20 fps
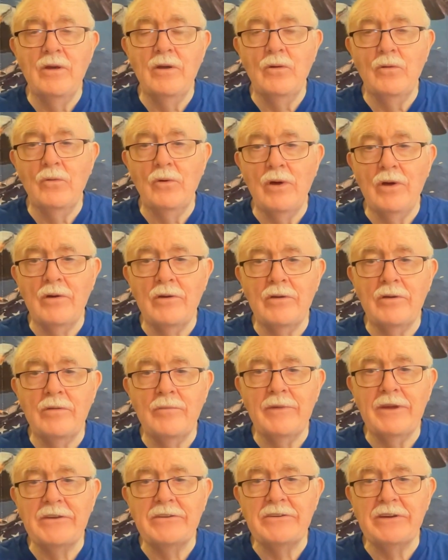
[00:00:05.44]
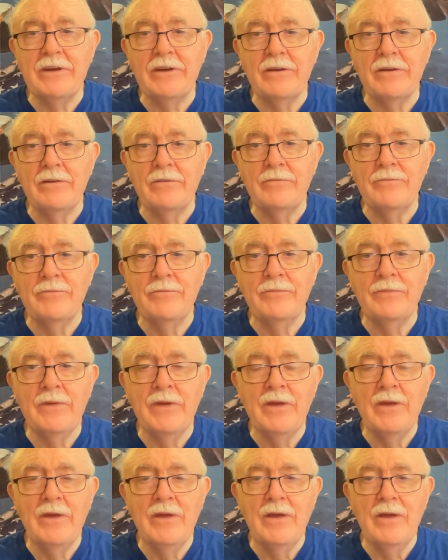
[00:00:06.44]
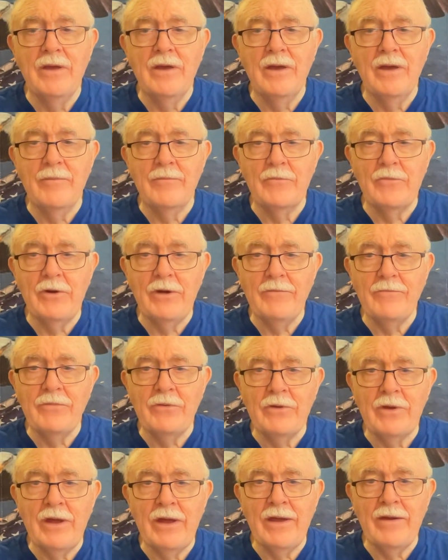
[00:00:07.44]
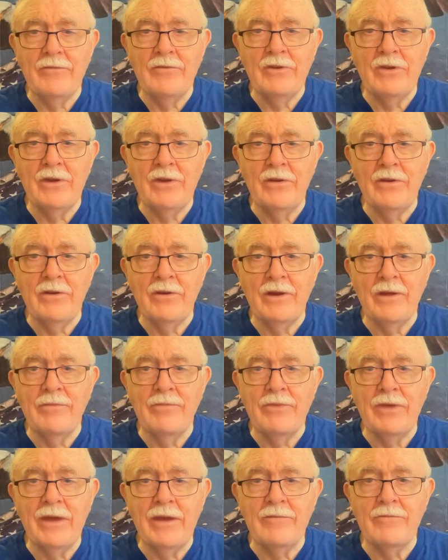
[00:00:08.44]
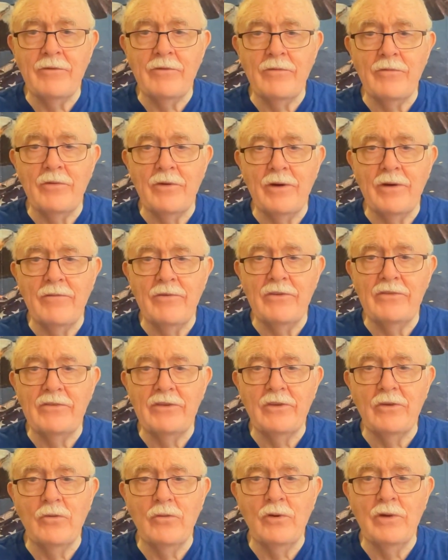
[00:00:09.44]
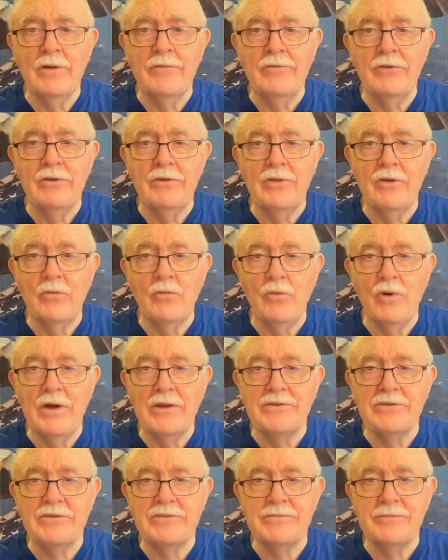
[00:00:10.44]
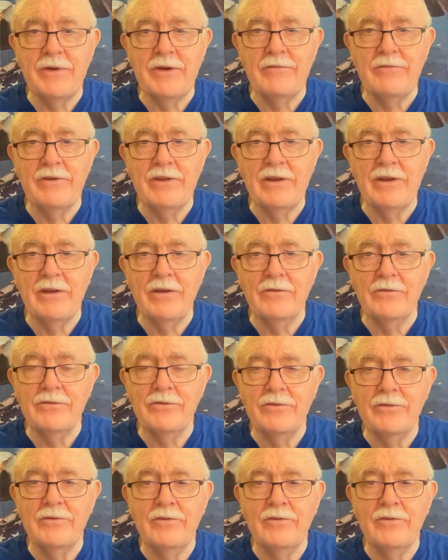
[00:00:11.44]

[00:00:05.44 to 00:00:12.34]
Welcome to my channel. I'm grateful to have you here, and I'm thankful for every single one of you that watches my videos.